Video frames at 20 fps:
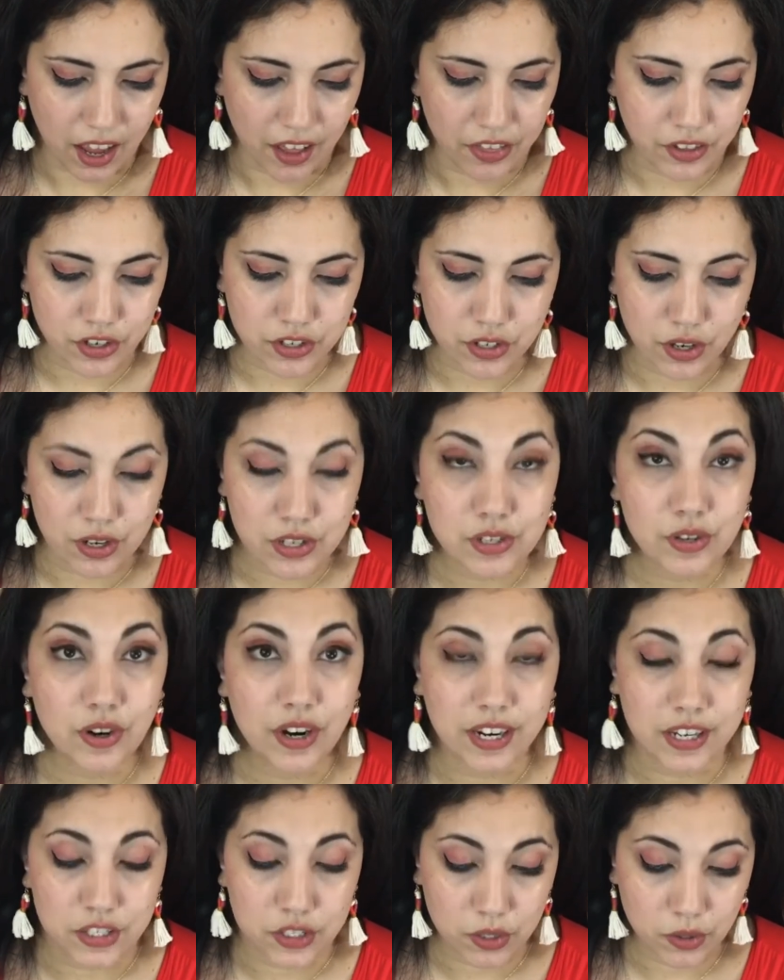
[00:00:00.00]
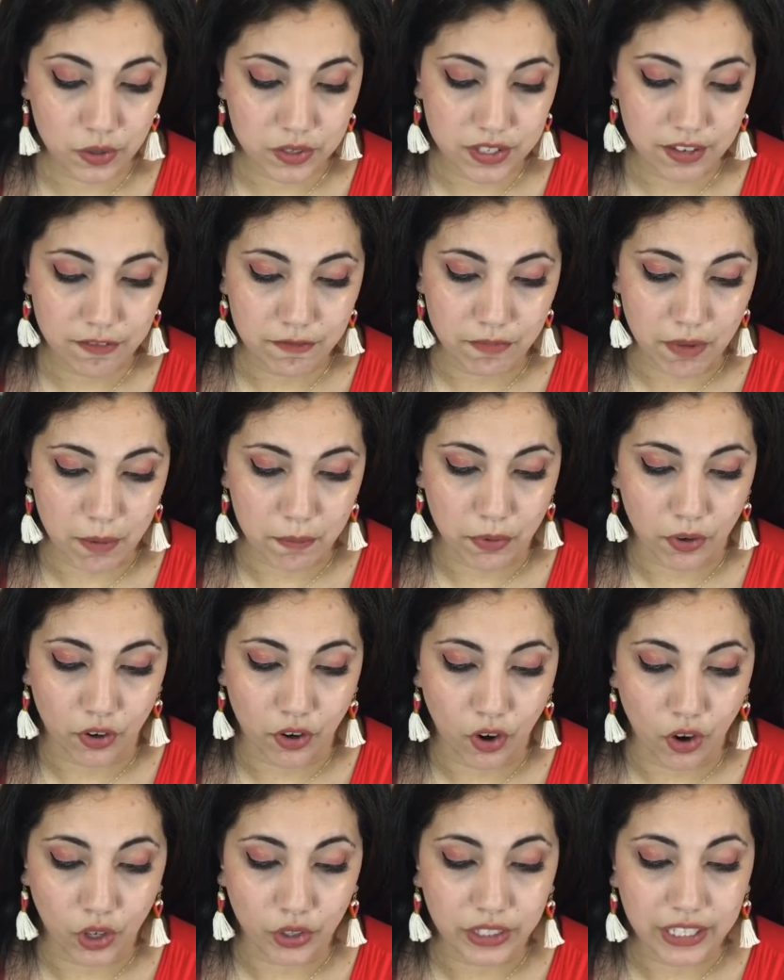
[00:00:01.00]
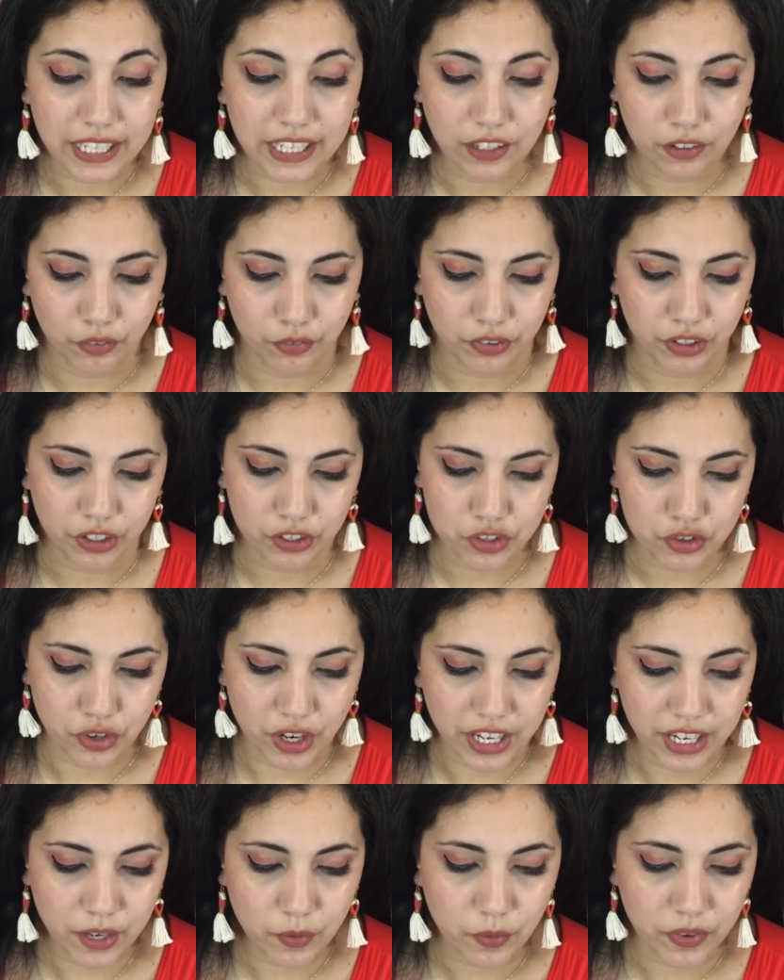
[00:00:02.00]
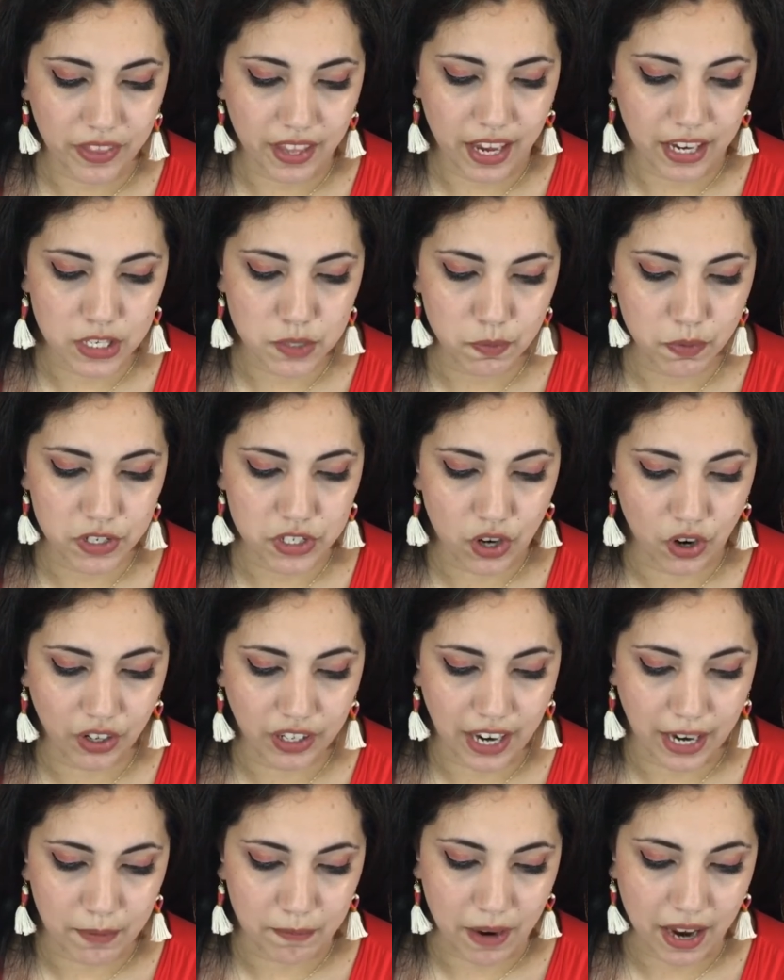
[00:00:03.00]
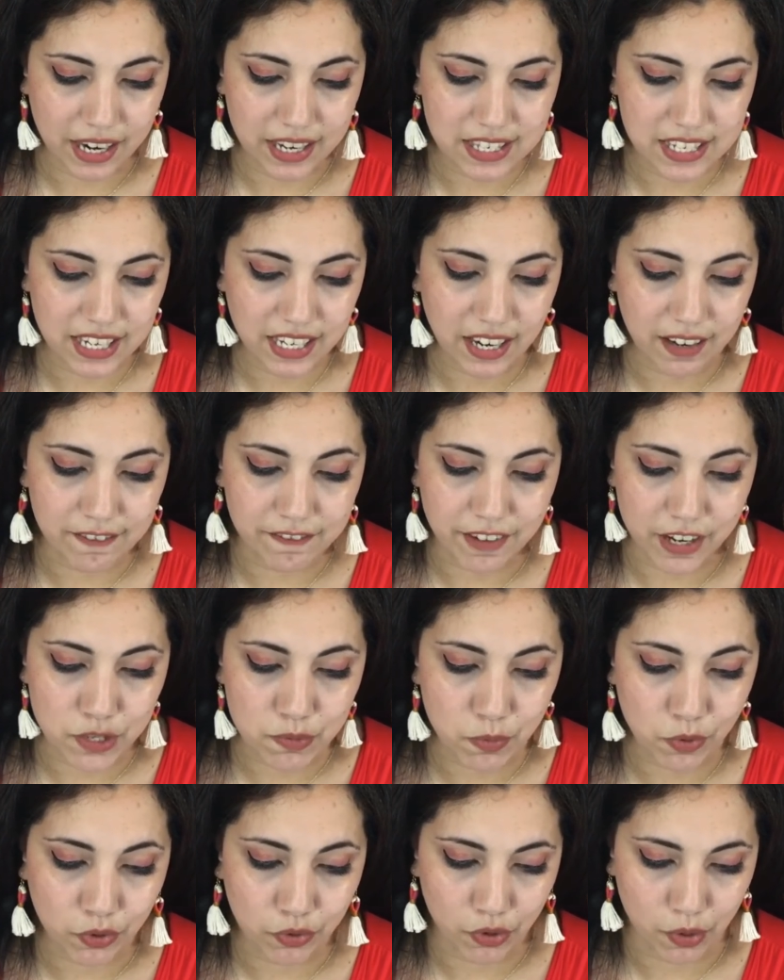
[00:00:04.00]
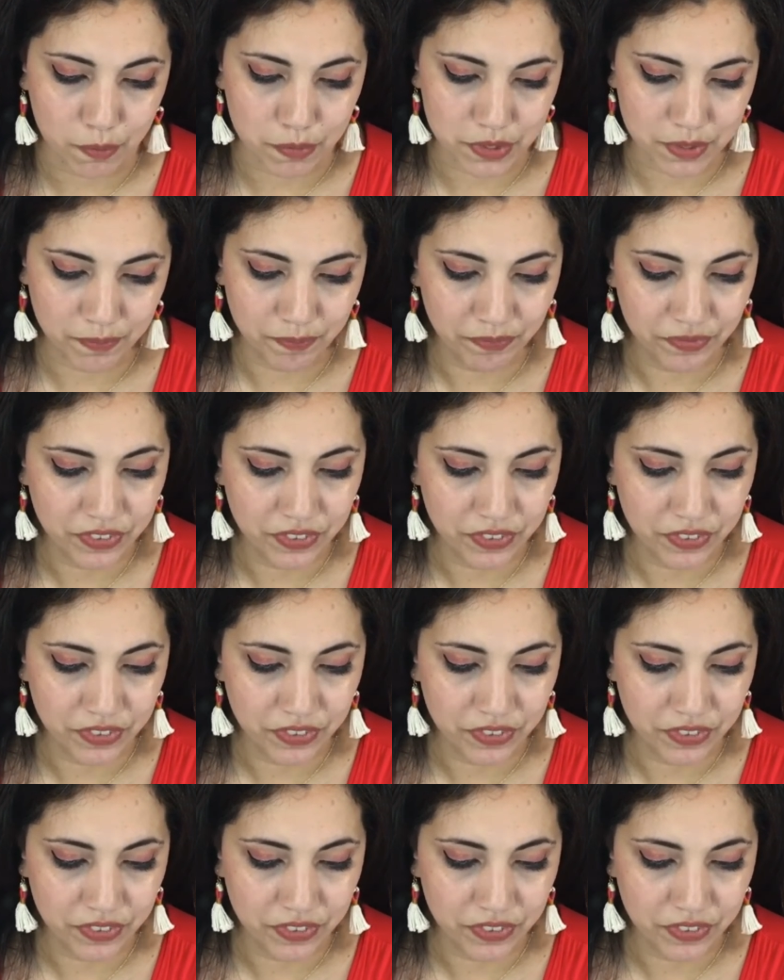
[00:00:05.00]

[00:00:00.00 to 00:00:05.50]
There's also exclusive member-only career training with experts online magazine and Facebook groups.